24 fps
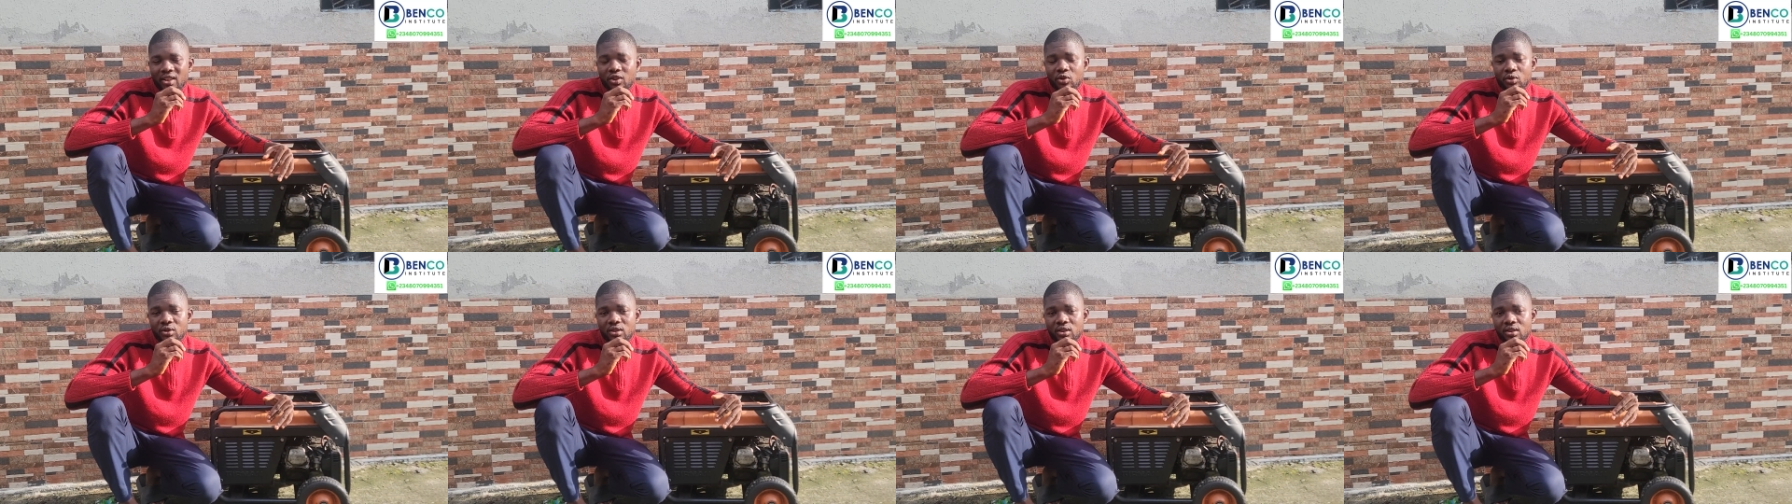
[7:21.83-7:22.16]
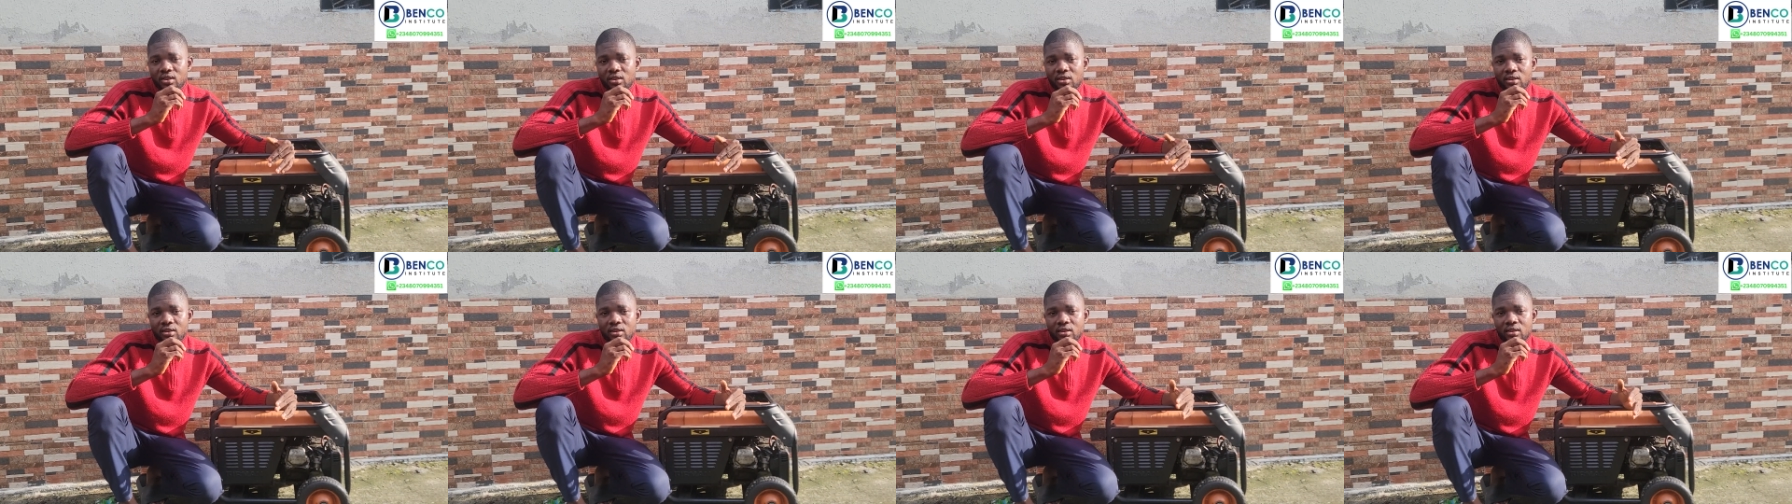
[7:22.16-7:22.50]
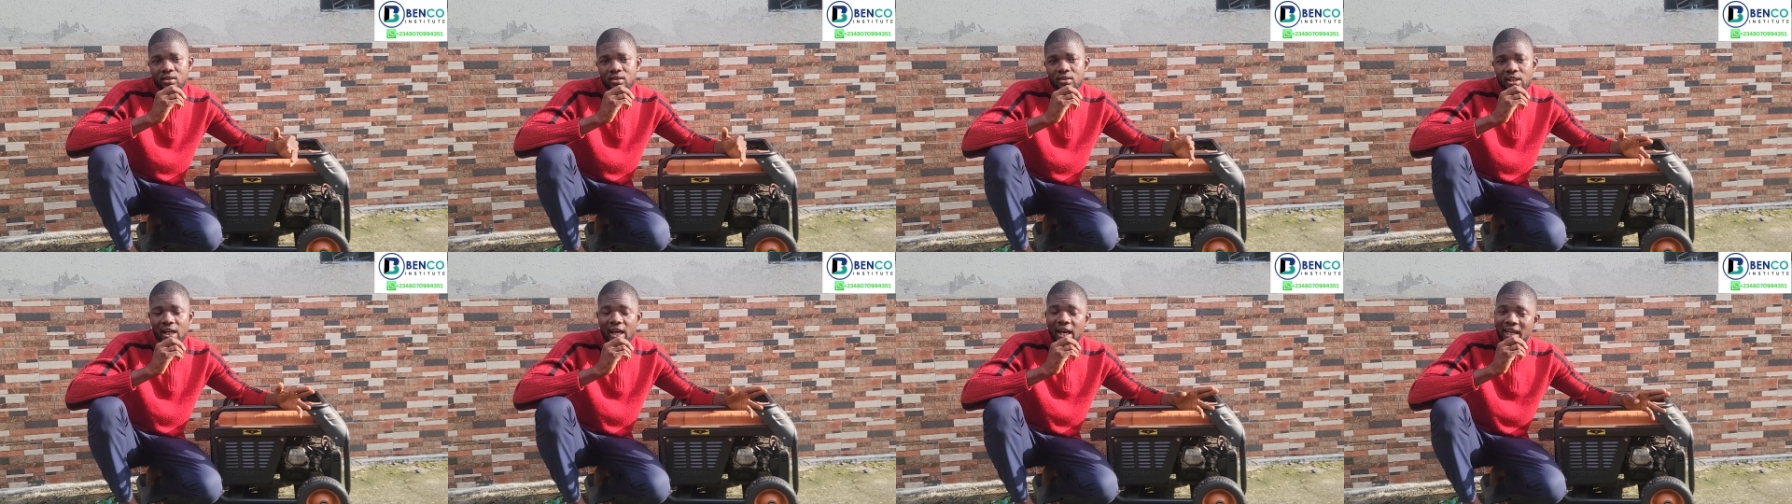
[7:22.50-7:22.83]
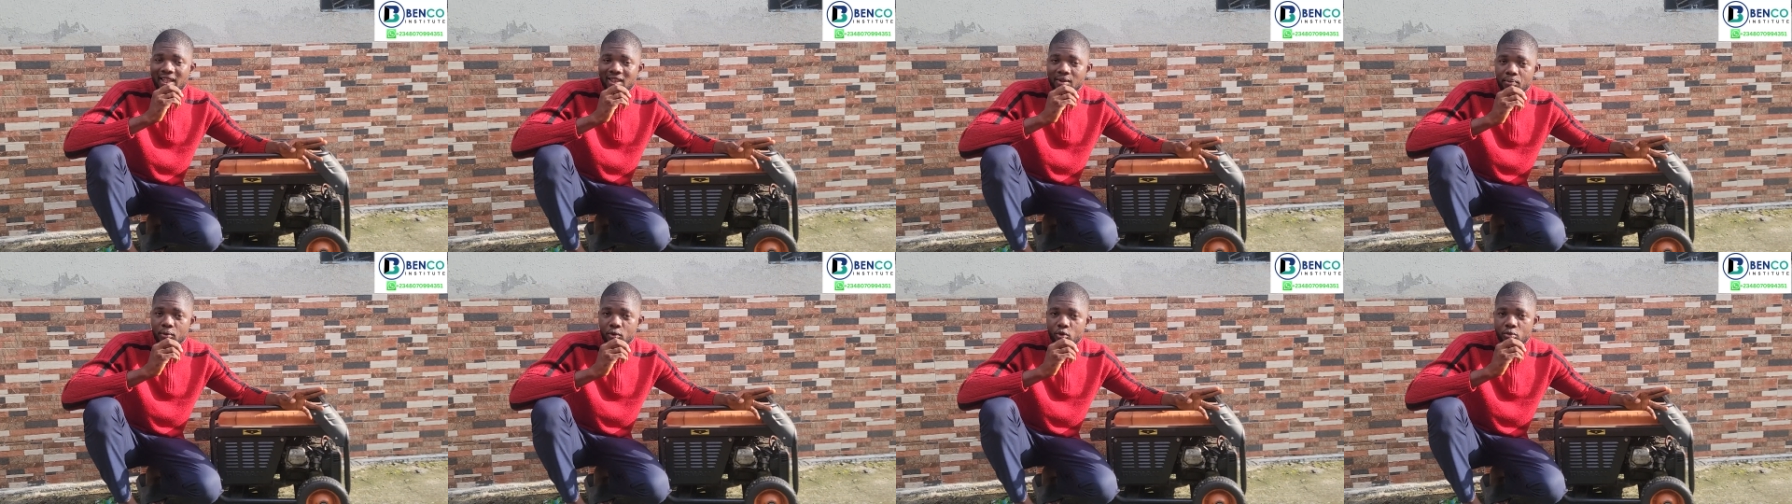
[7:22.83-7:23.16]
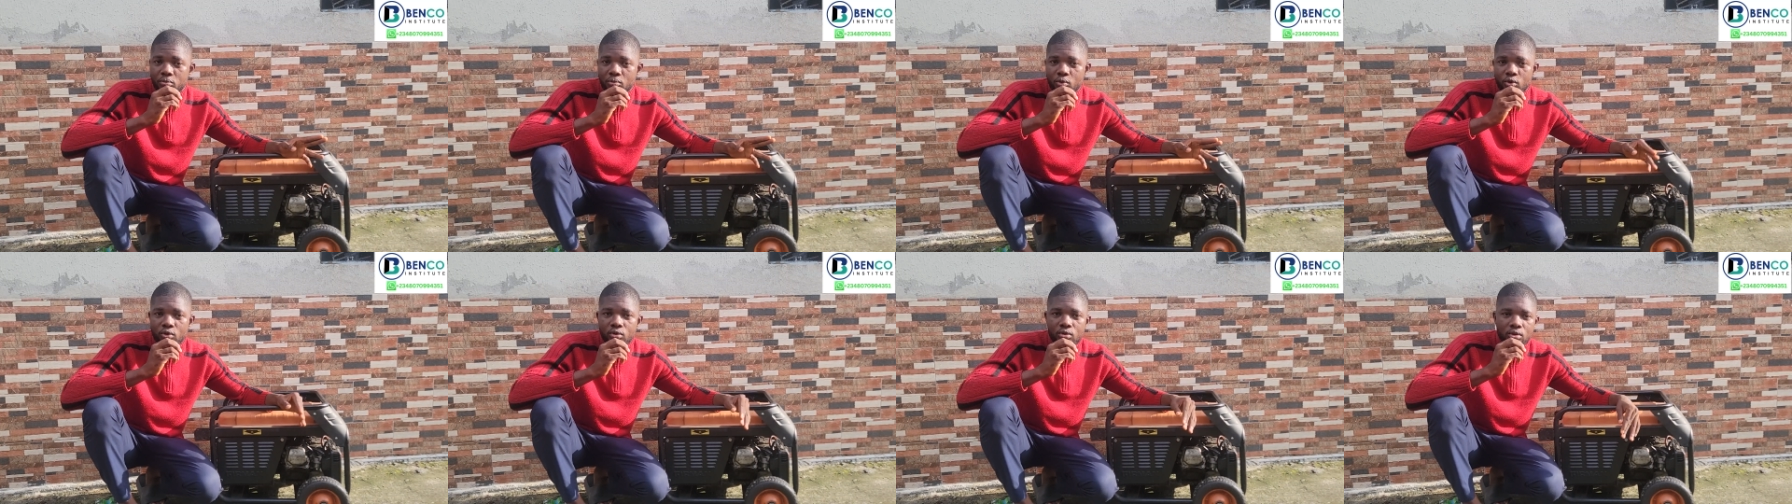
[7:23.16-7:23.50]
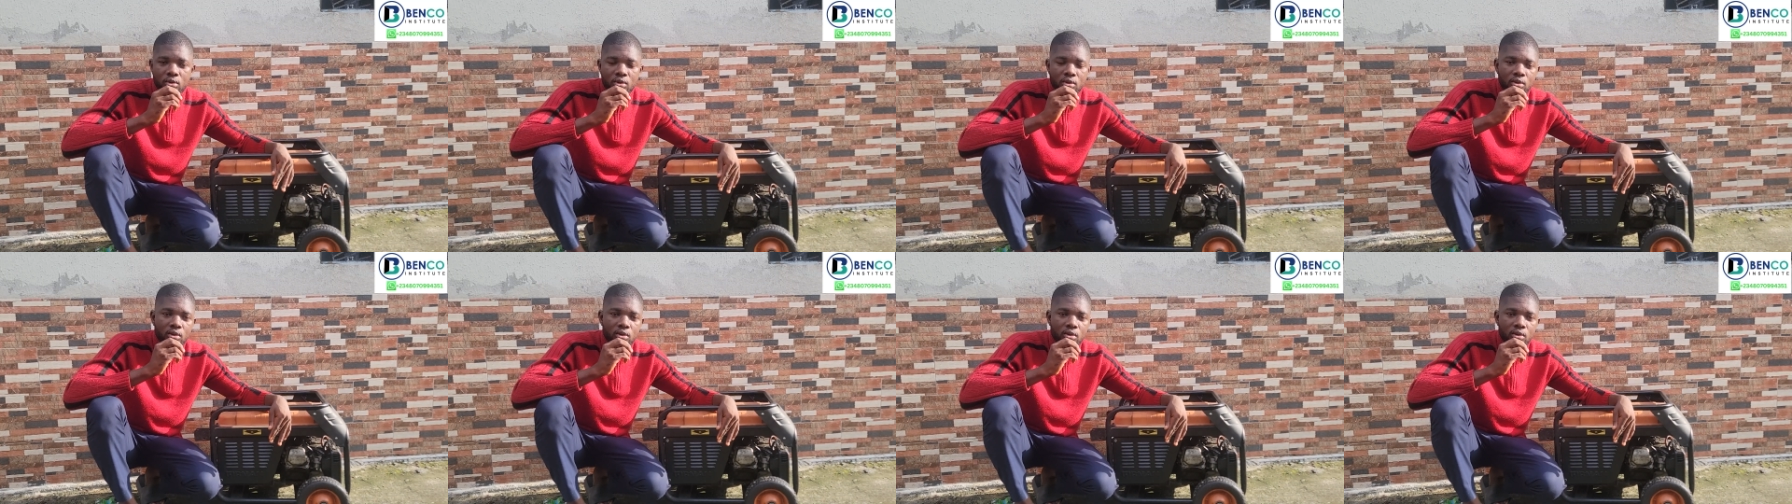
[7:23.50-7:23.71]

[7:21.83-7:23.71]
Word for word: uses that has both mode,